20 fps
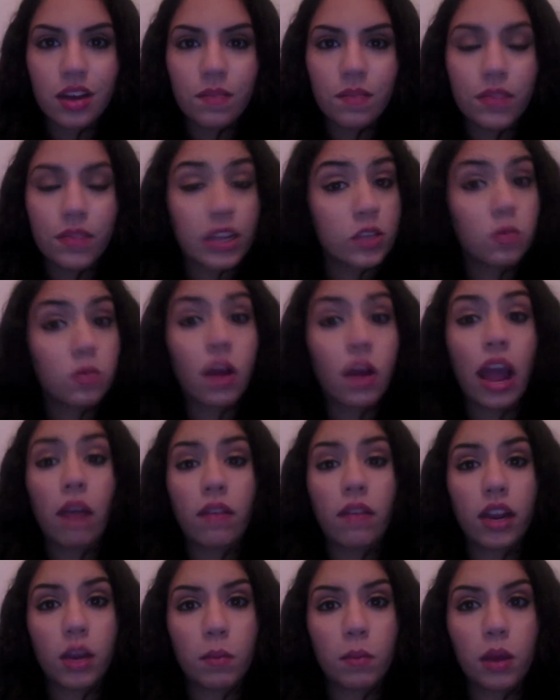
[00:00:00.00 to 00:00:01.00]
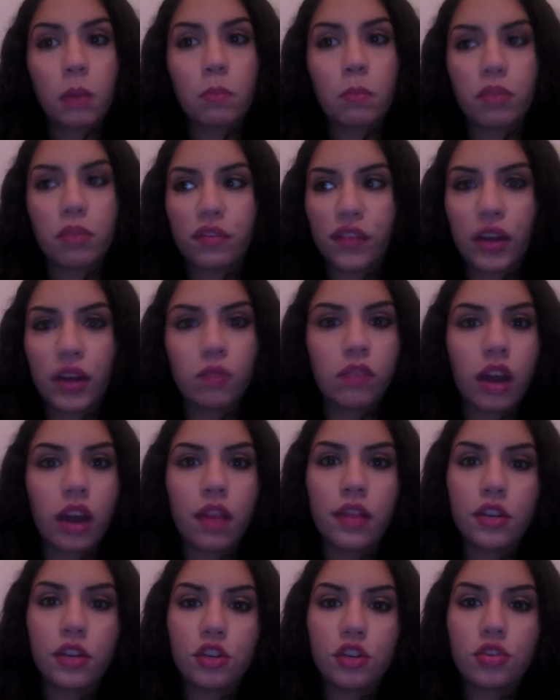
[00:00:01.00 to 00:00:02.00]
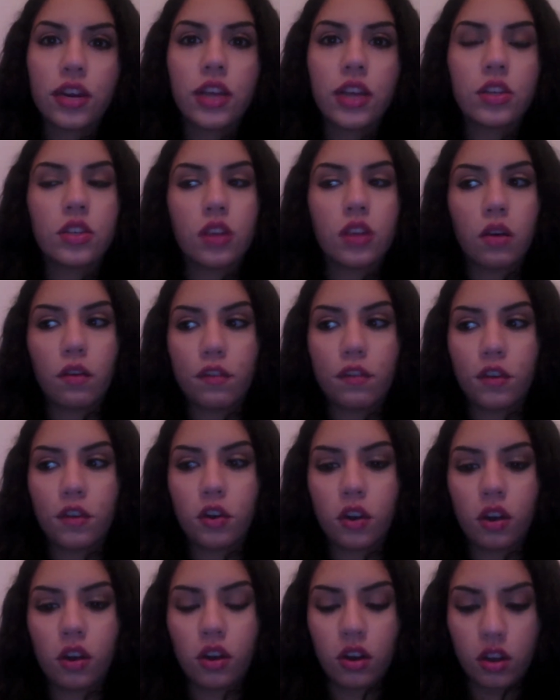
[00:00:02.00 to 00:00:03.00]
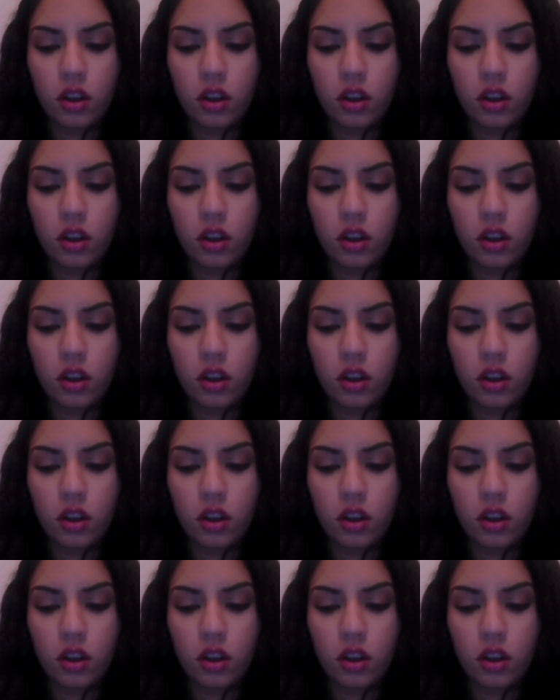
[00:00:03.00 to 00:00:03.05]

That's why I recommend prevent rather than treat. So if you're,